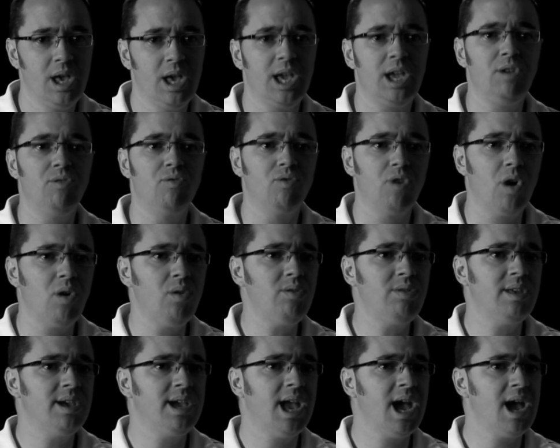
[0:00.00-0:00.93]
He
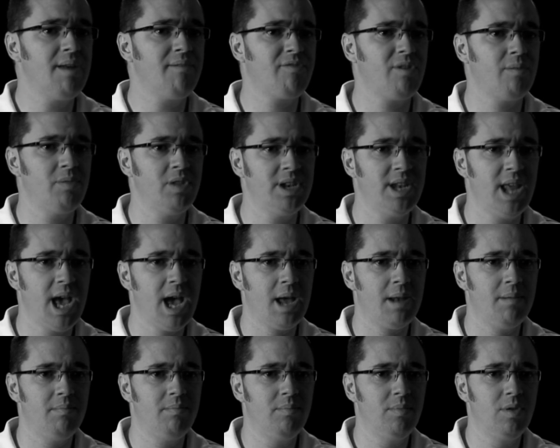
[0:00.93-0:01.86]
rose again from the
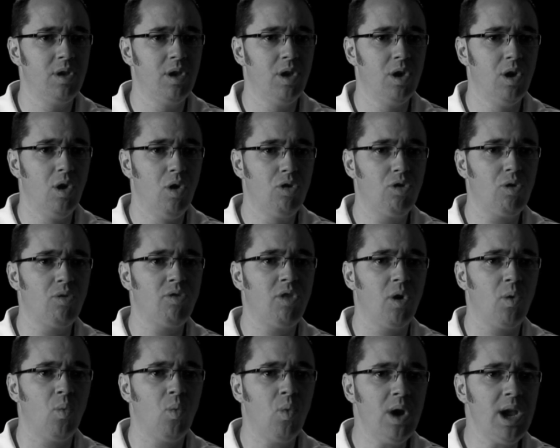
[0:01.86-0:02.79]
dead so
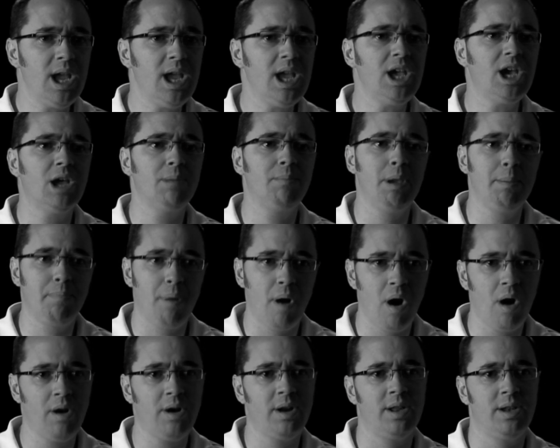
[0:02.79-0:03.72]
that we could be
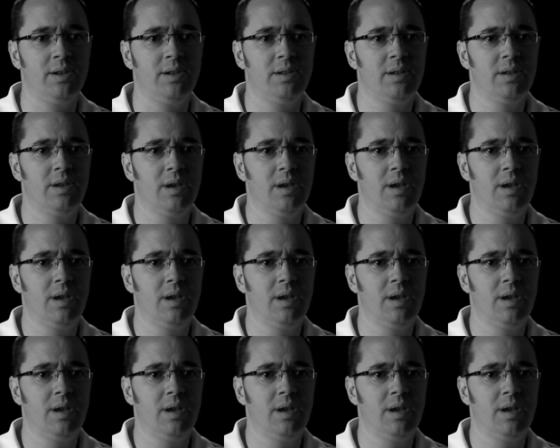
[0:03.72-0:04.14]
pardoned